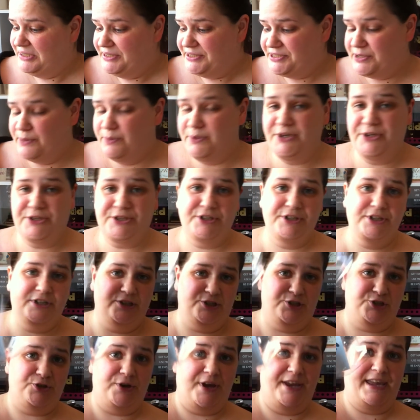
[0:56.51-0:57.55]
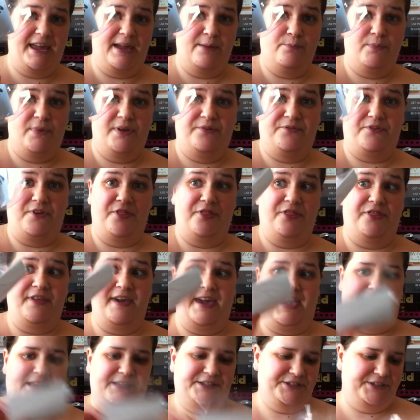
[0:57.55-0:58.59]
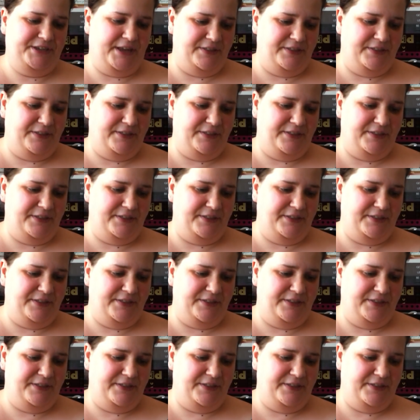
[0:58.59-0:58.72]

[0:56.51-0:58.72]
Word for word: So we're just going to go straight in with this.